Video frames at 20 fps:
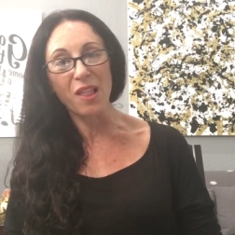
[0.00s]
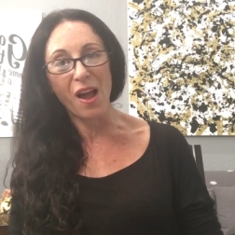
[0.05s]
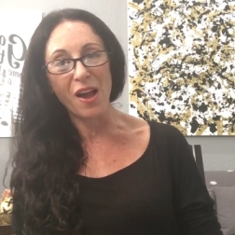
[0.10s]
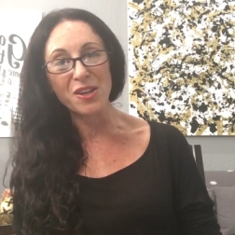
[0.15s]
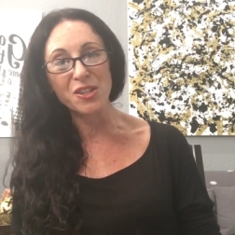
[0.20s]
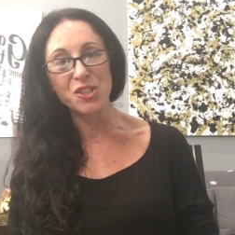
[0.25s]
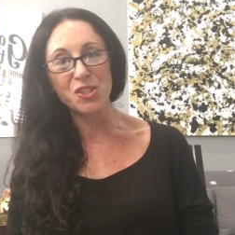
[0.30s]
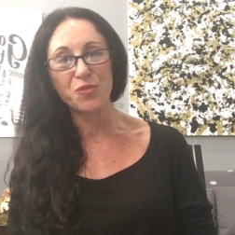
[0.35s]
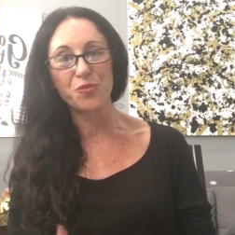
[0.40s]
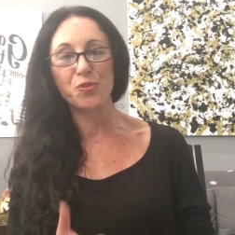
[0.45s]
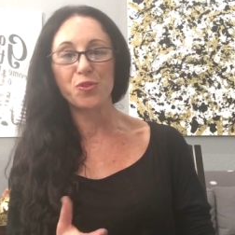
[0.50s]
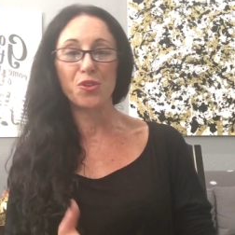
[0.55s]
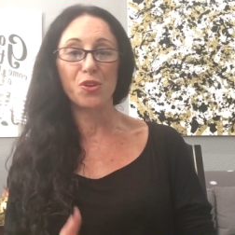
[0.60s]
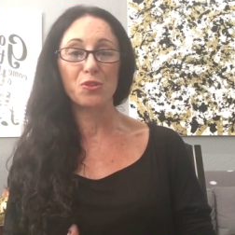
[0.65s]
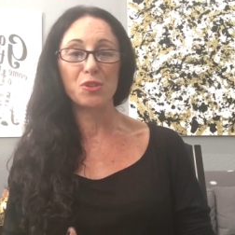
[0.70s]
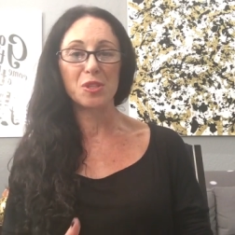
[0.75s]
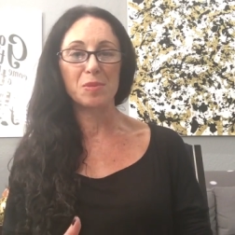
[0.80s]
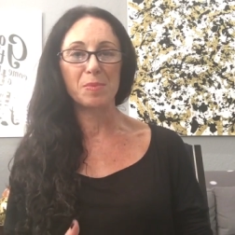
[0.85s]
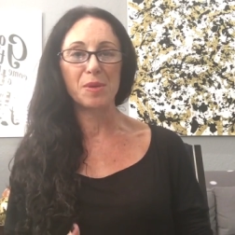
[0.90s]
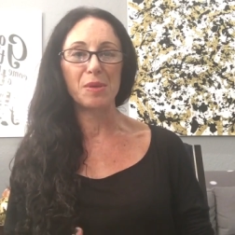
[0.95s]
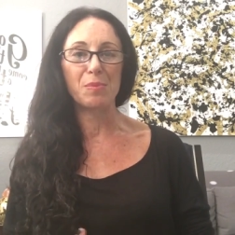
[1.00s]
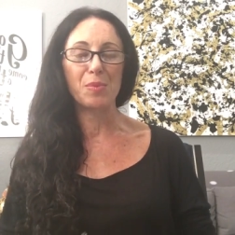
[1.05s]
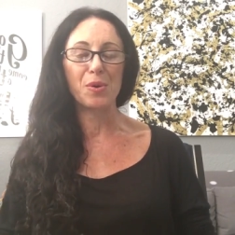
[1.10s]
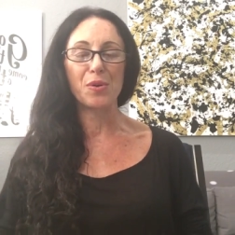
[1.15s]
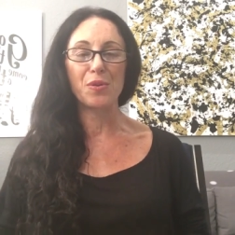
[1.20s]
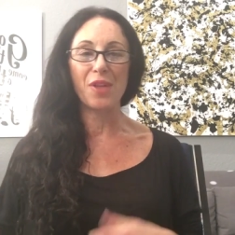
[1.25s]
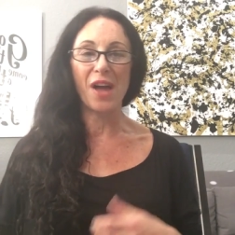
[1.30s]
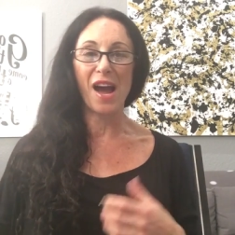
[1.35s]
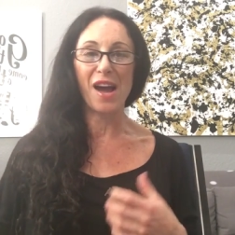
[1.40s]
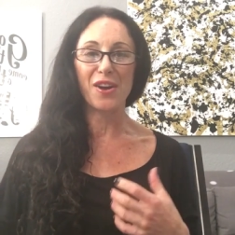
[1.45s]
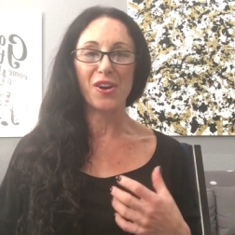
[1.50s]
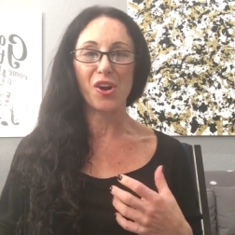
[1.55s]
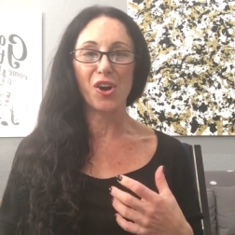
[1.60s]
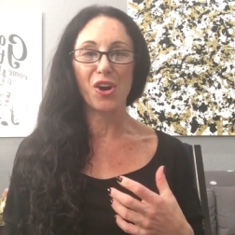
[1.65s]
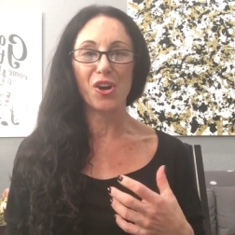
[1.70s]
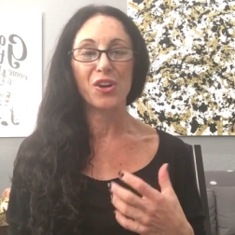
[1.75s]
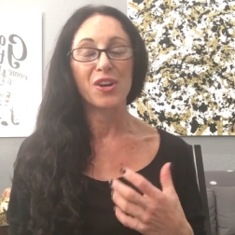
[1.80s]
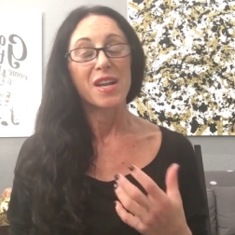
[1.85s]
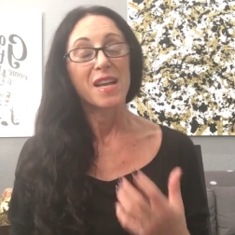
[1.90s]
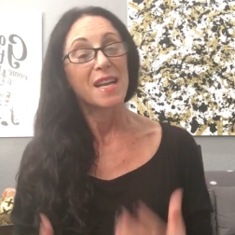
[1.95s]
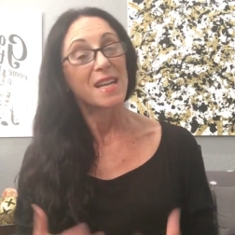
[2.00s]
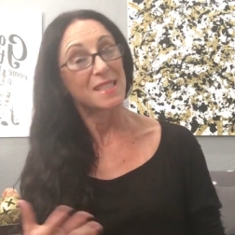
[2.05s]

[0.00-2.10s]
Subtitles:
lunch for those people that are